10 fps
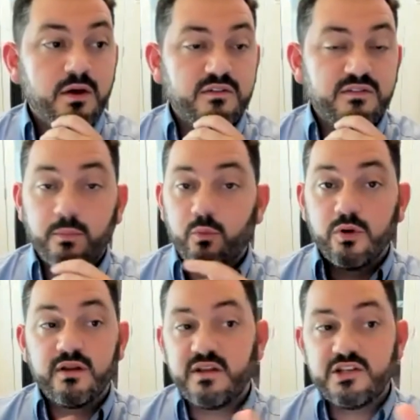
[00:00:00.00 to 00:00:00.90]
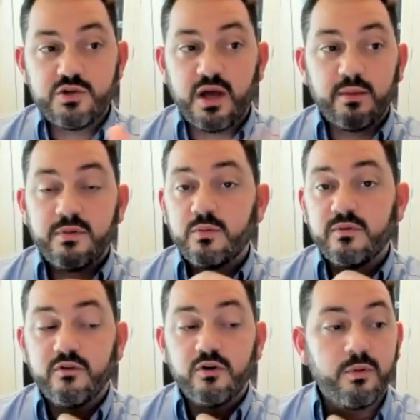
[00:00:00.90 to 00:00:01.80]
because I'm we're going to teach you how to build
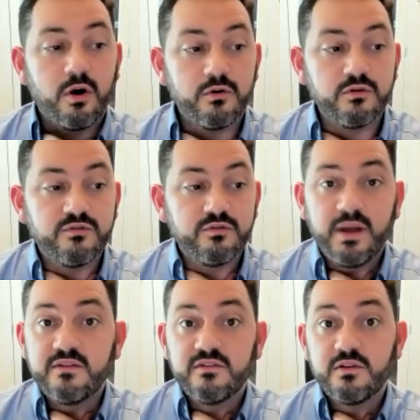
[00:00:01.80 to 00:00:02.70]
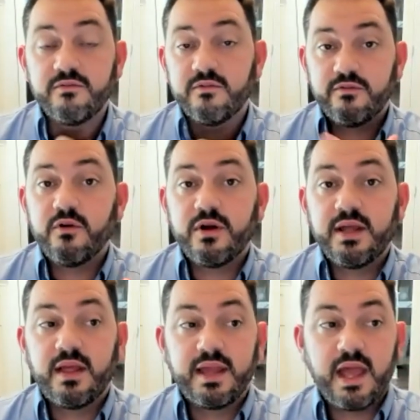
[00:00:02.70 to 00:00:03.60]
referral partners for basically for free,
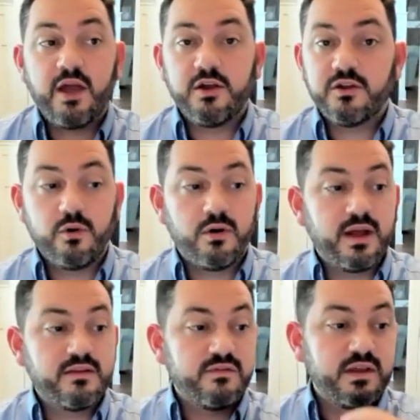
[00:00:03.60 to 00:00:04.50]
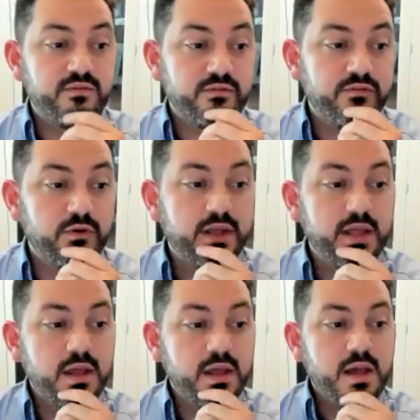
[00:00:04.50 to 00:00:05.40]
like how you can do all kinds of things for free.
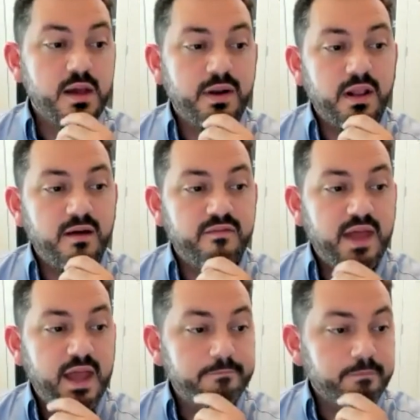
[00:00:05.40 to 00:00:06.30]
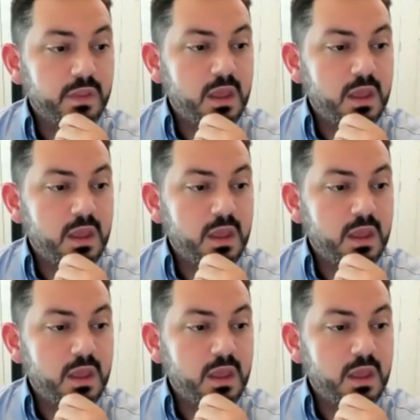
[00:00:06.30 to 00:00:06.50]
But I love that.